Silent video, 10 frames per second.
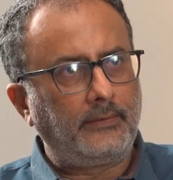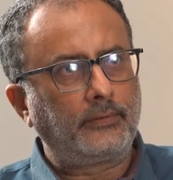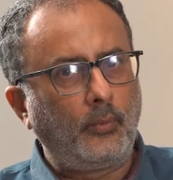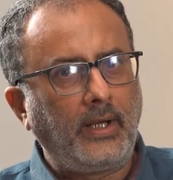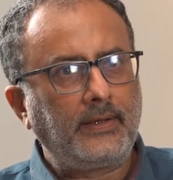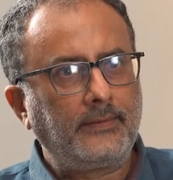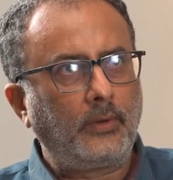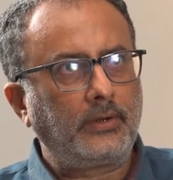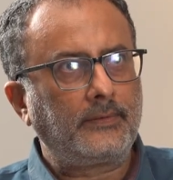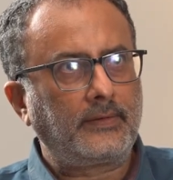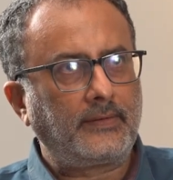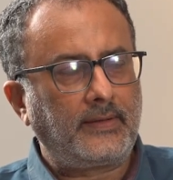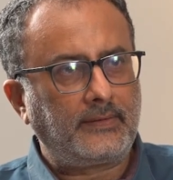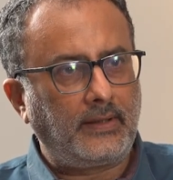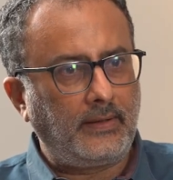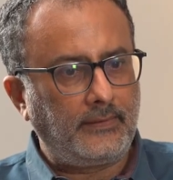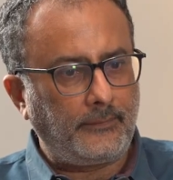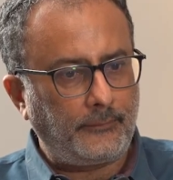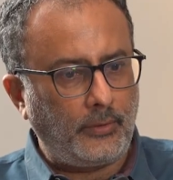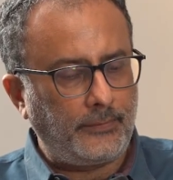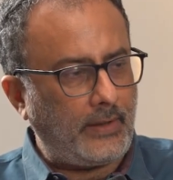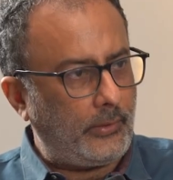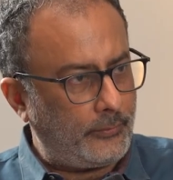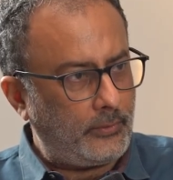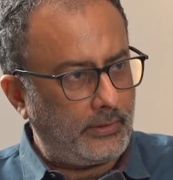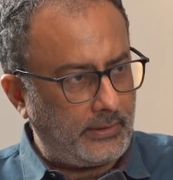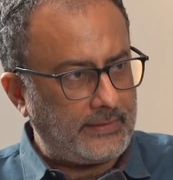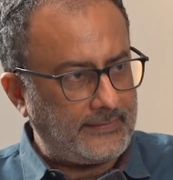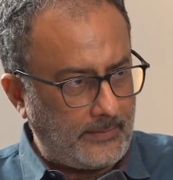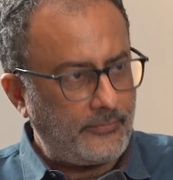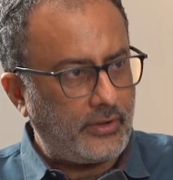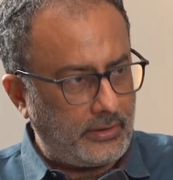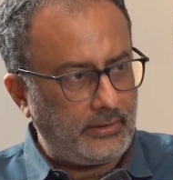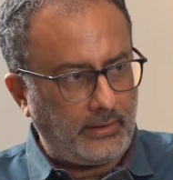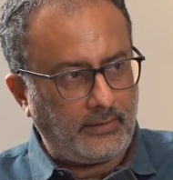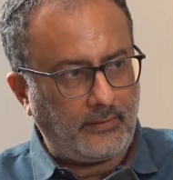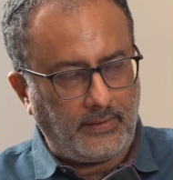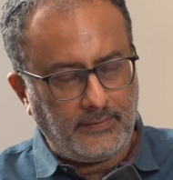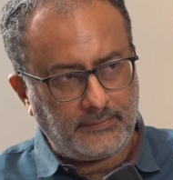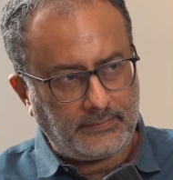So one is what you're suggesting is, of course, household consumption increase.